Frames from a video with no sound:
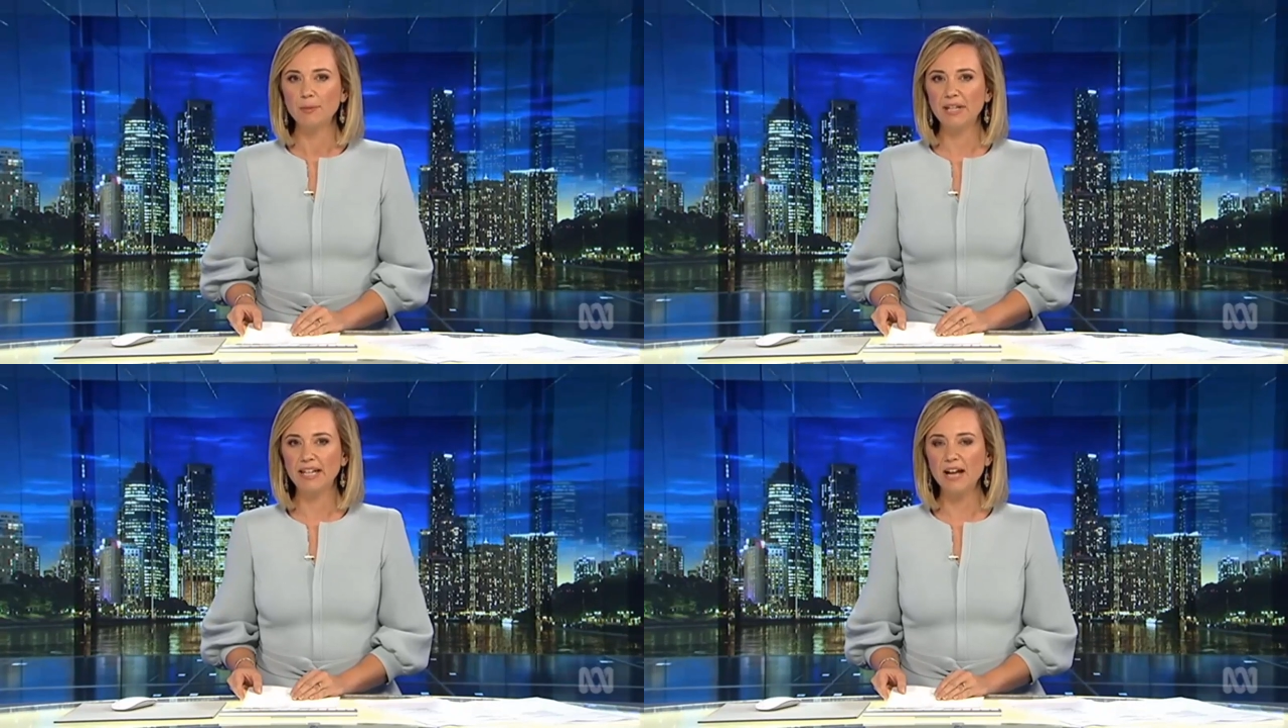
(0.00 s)

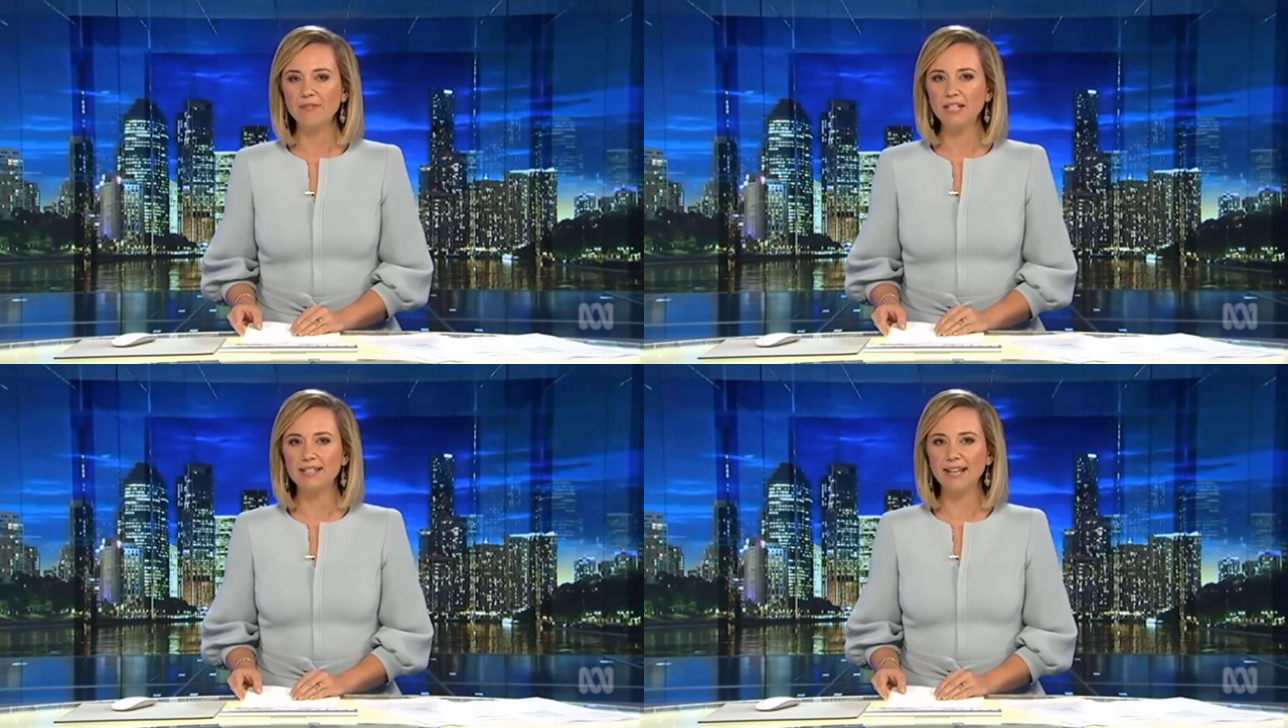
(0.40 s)
but a
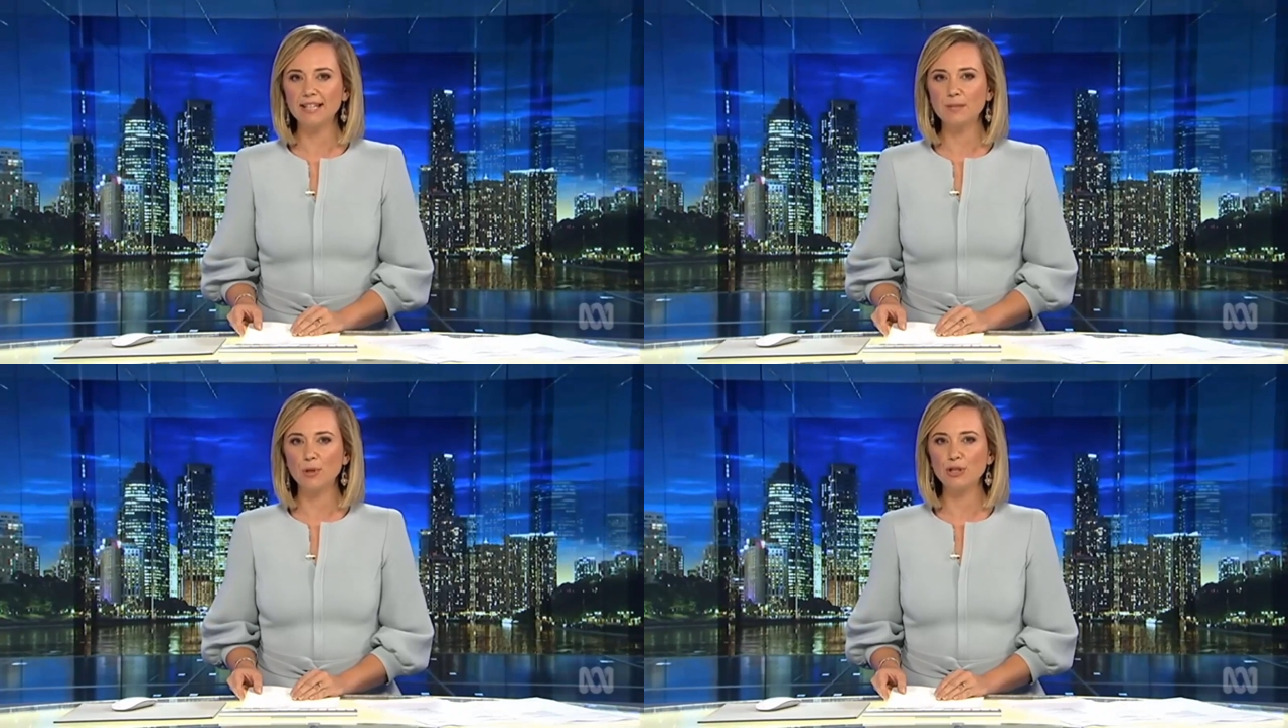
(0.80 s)
governance
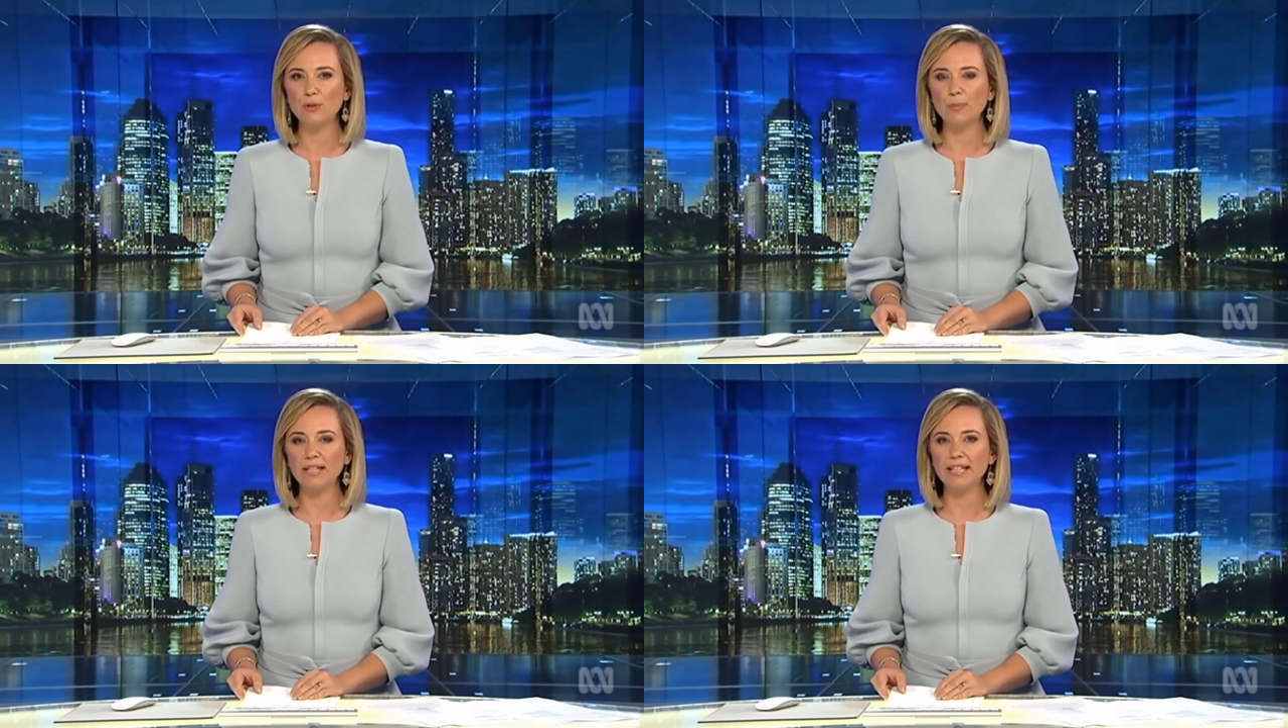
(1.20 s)

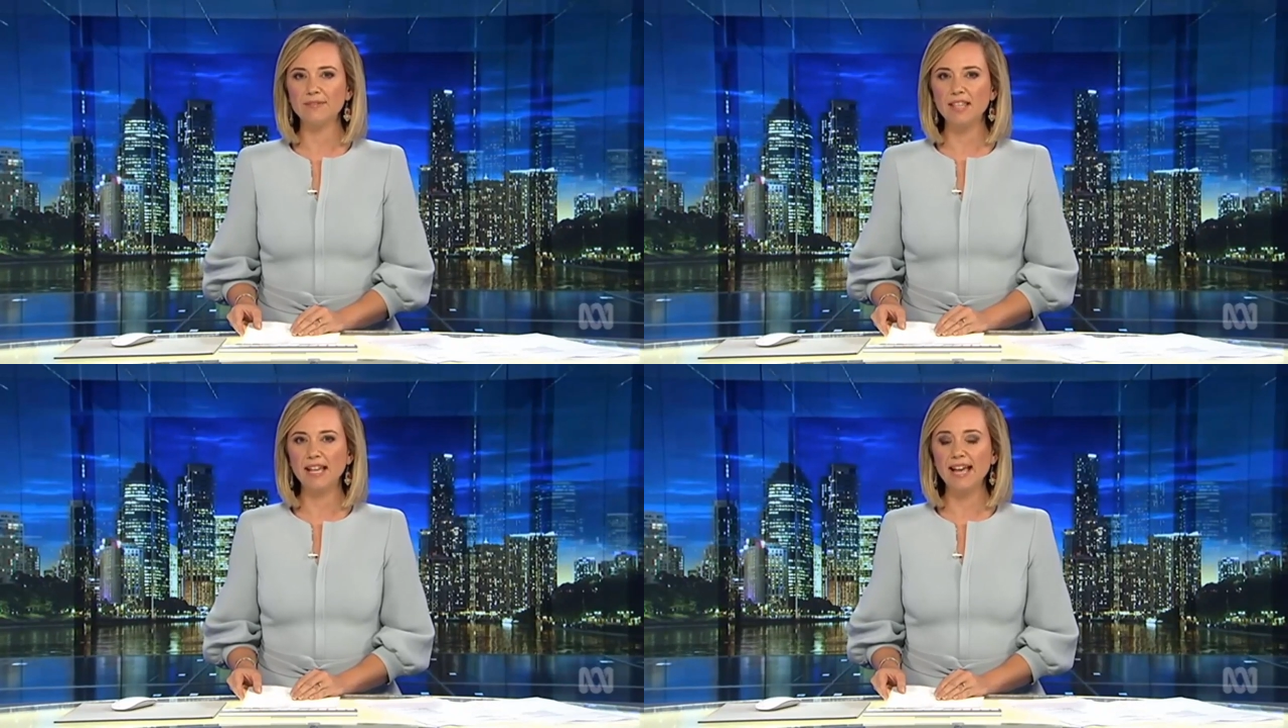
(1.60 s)
expert believes the